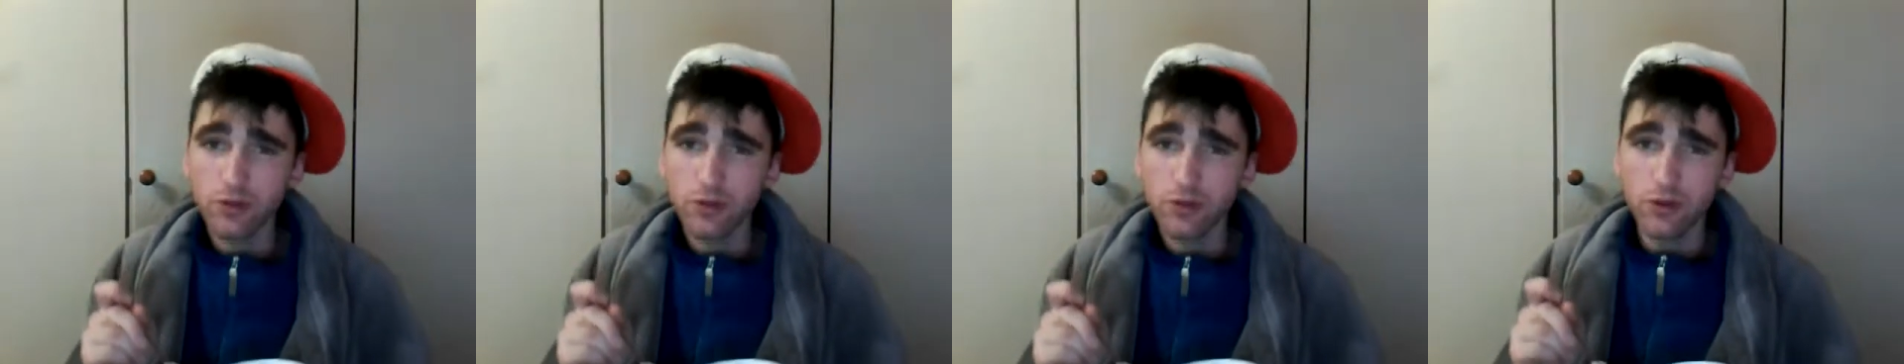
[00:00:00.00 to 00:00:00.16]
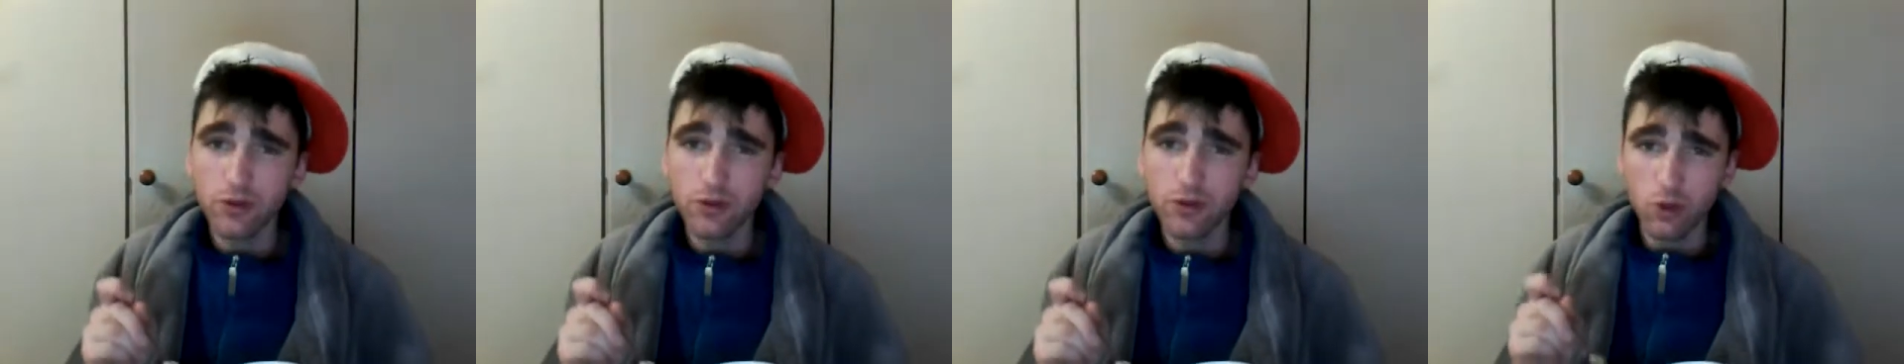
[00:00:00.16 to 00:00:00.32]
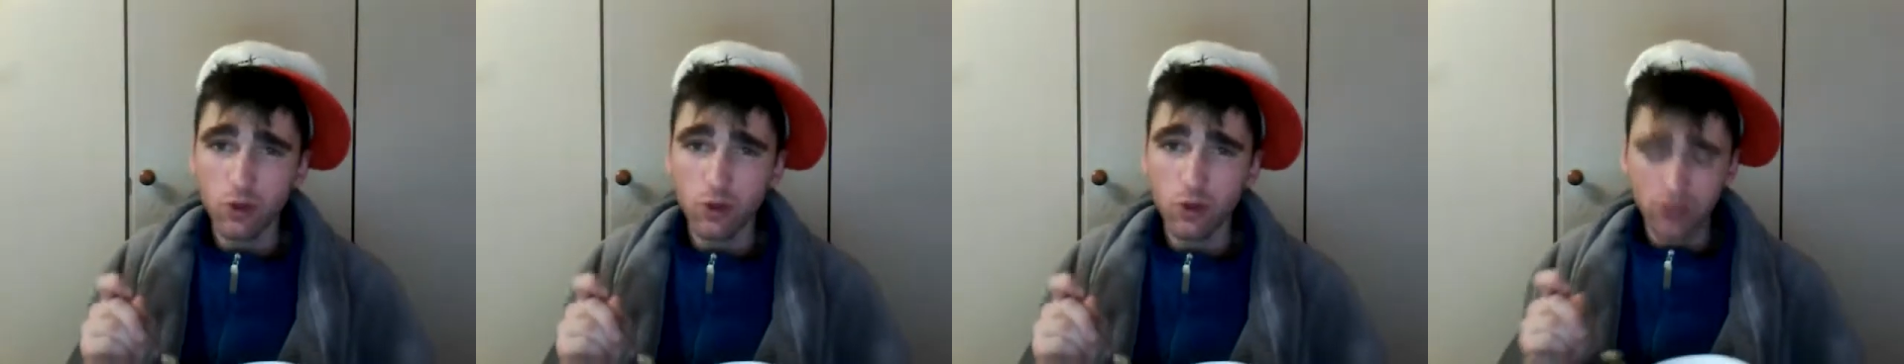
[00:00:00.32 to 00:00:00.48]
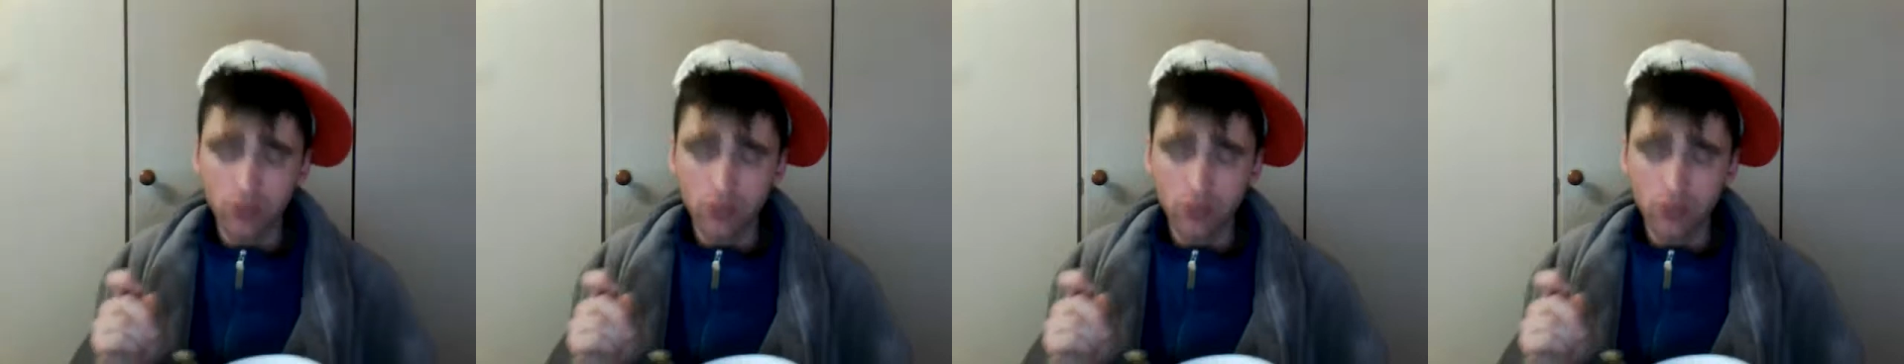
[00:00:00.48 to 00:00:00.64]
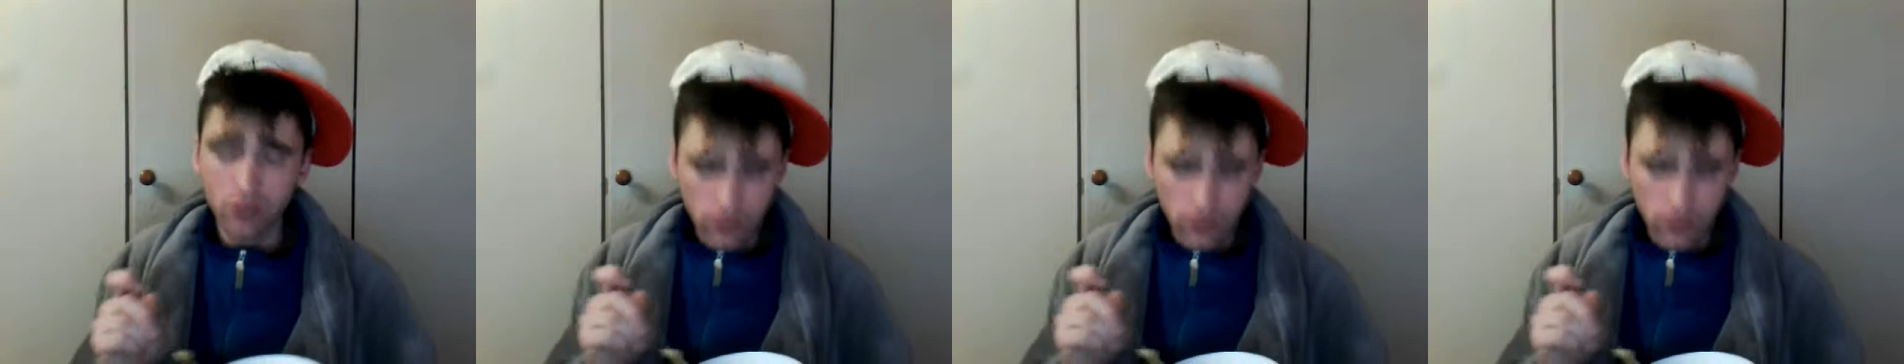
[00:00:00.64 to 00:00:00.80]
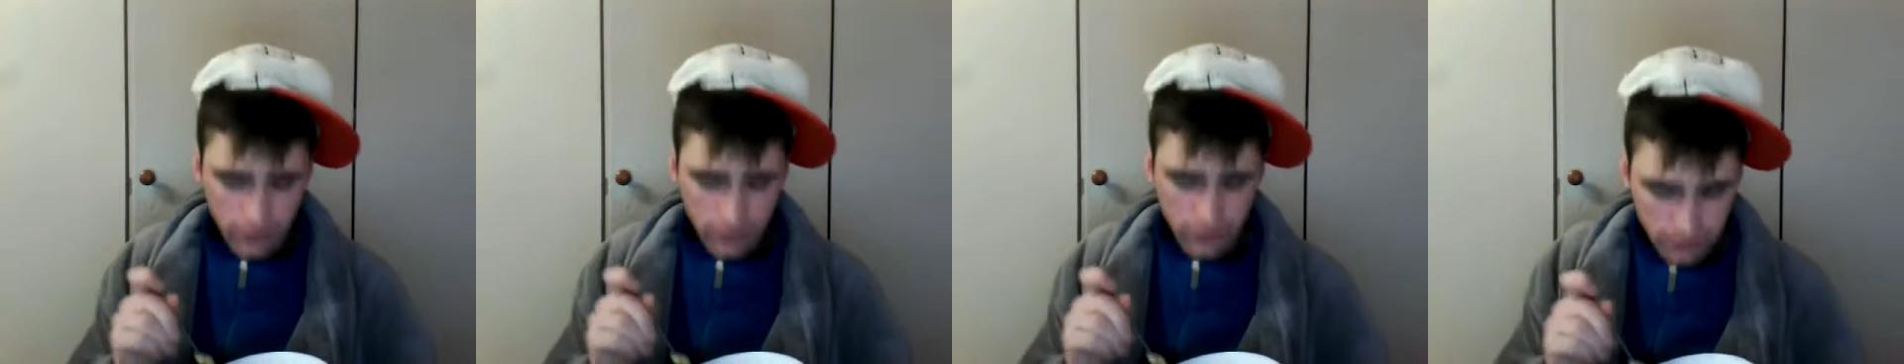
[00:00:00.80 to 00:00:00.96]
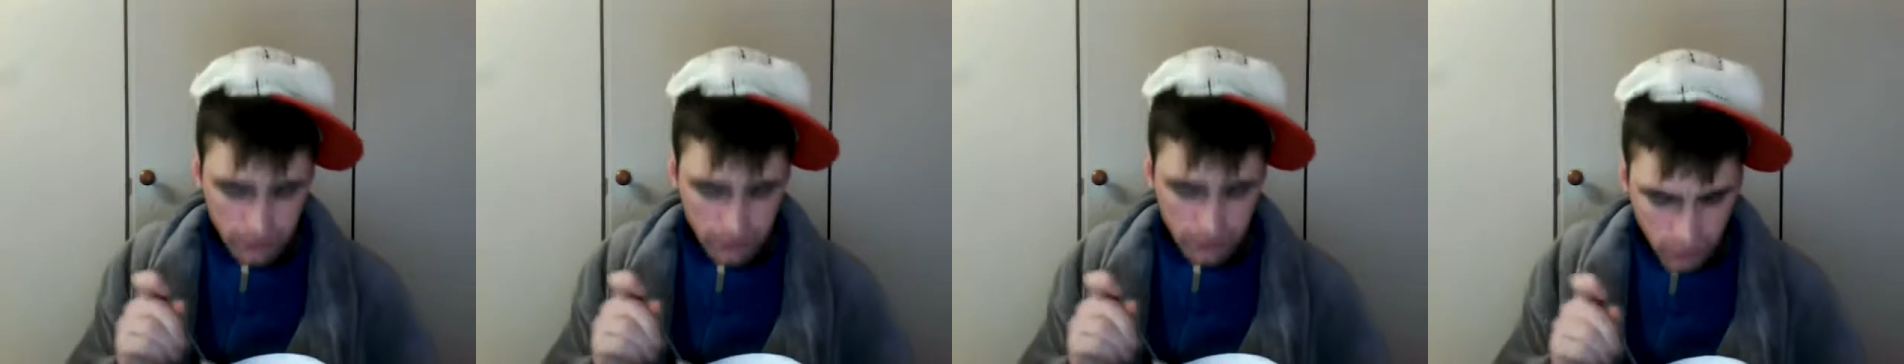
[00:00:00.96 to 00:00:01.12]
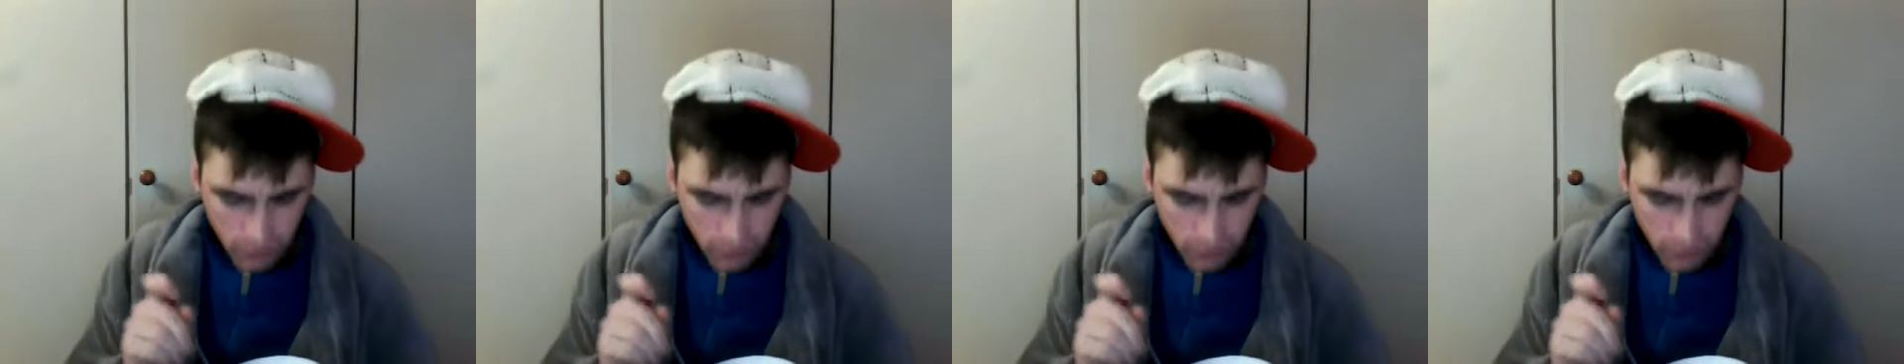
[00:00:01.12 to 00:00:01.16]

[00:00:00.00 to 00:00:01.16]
than normal tofu.